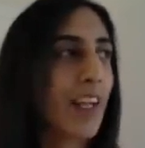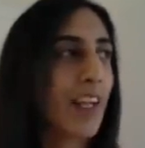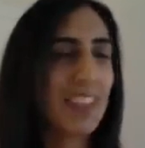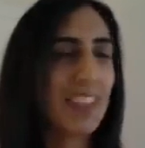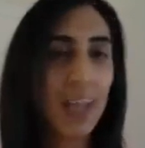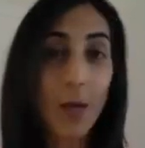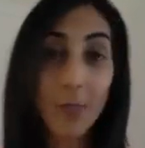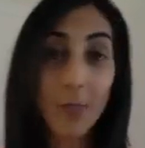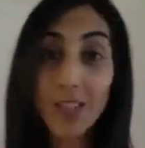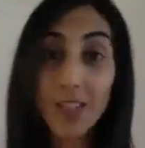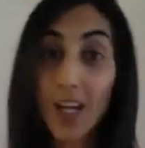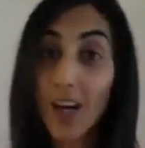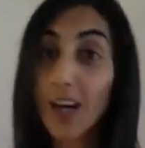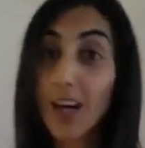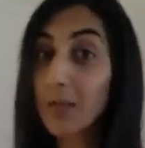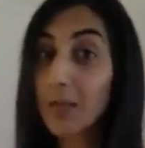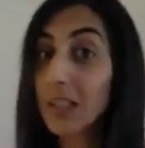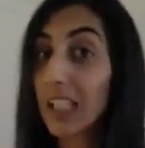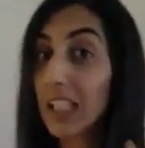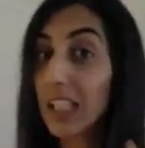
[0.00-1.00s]

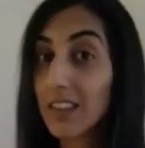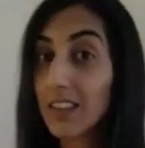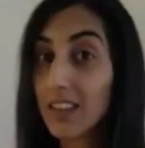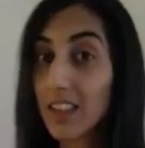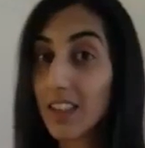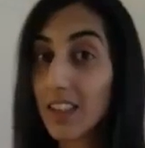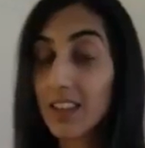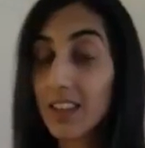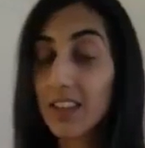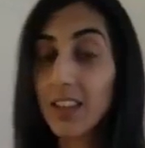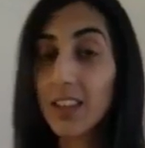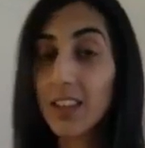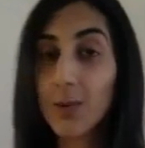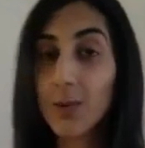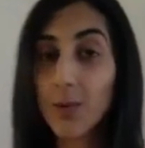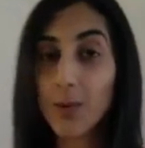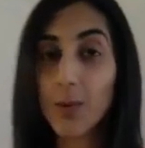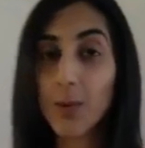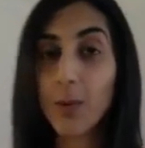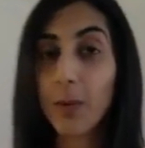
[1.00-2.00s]
Sometimes it
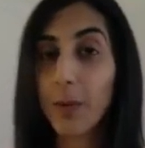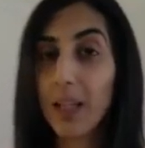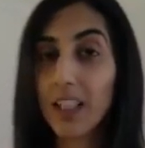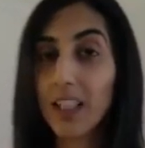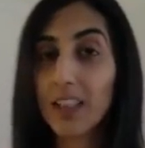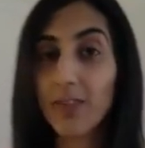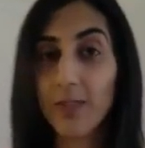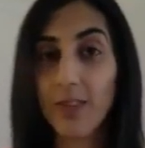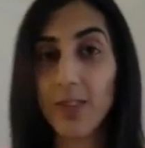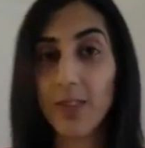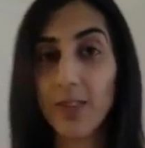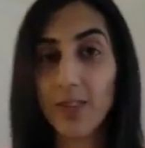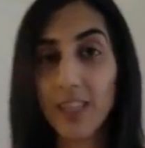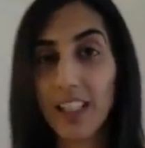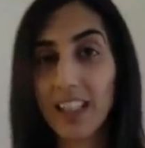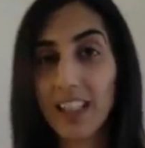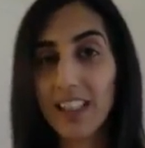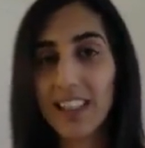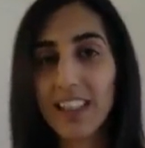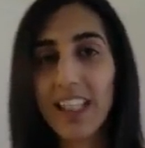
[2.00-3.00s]
doesn't always feel
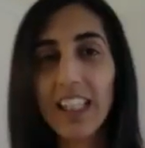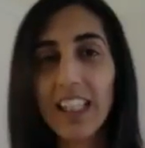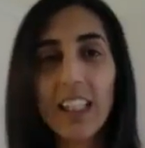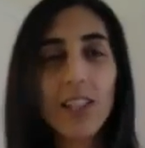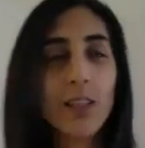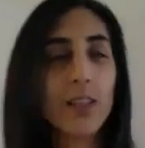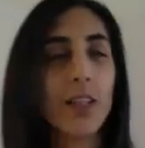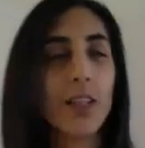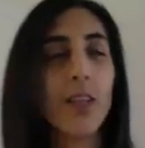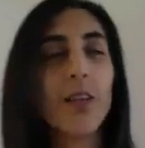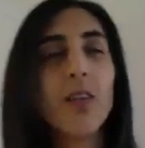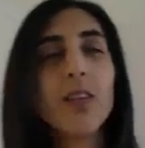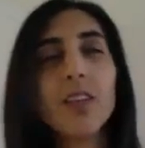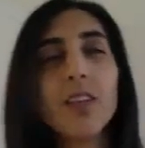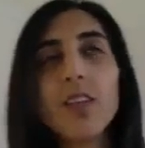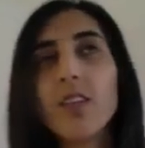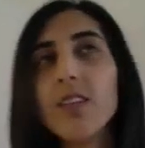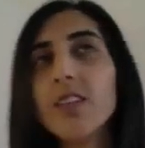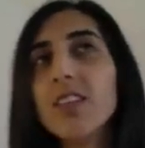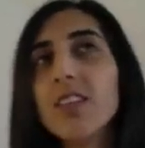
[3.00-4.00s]
easy.
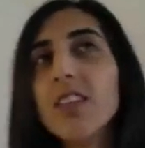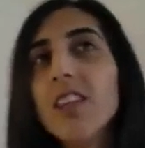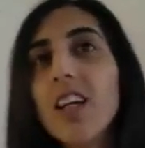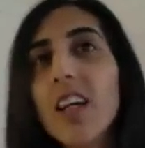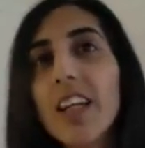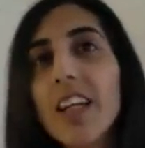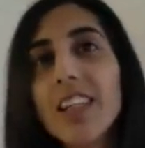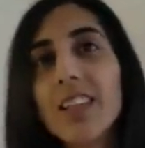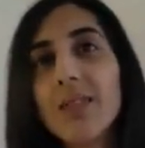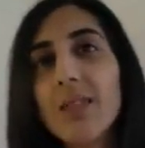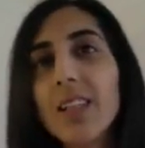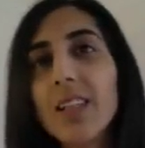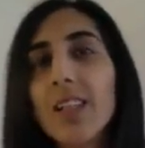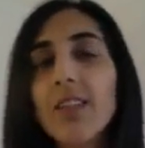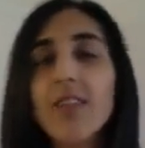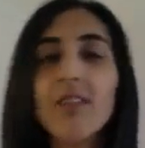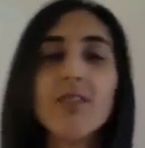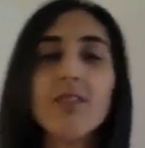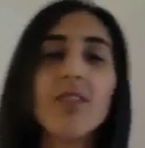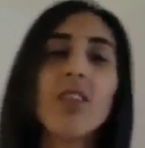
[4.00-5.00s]
Those nights where
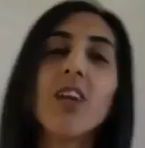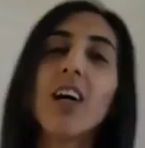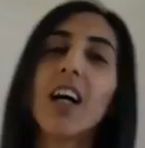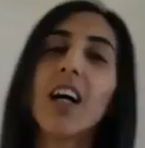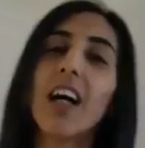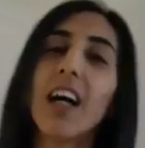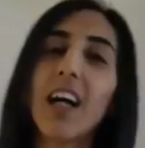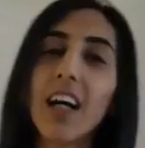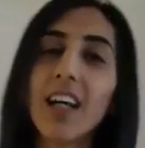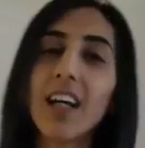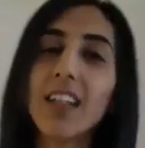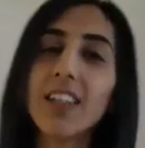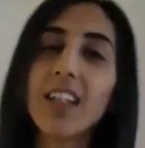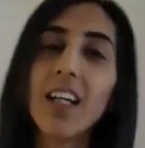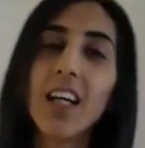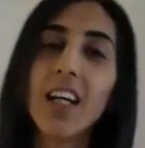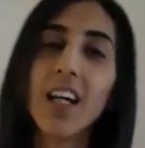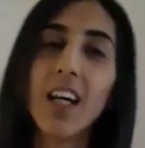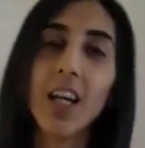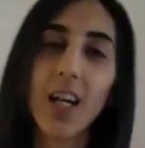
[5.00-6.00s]
you've not had
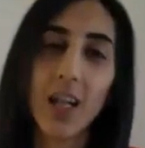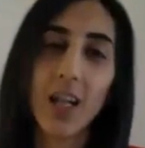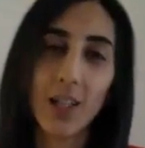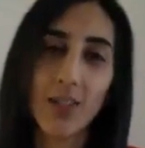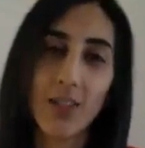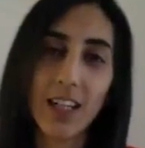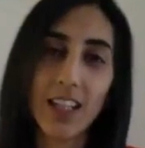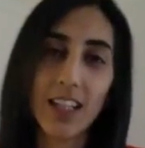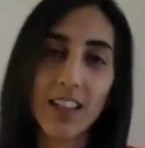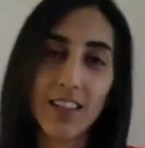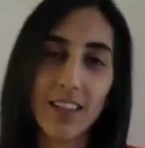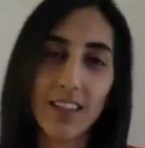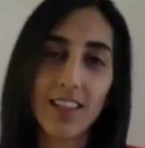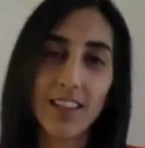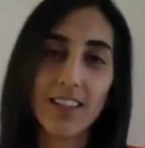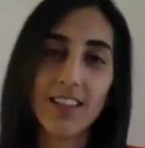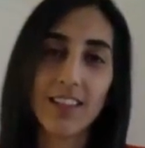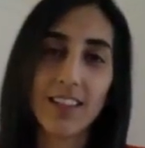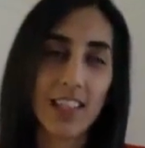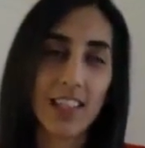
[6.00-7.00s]
a great
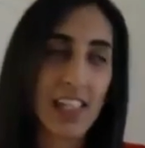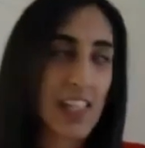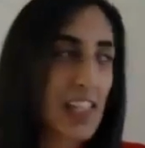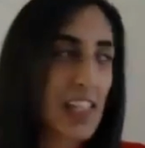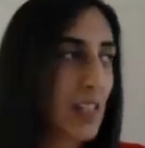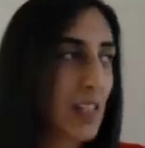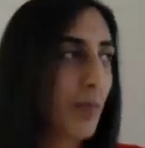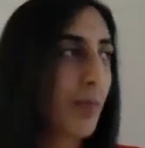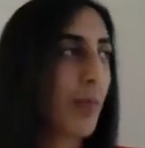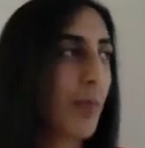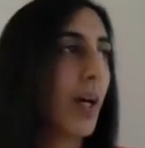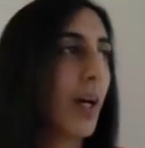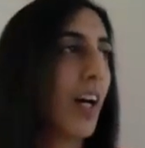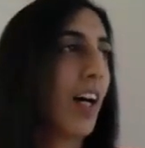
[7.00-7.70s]
night's sleep,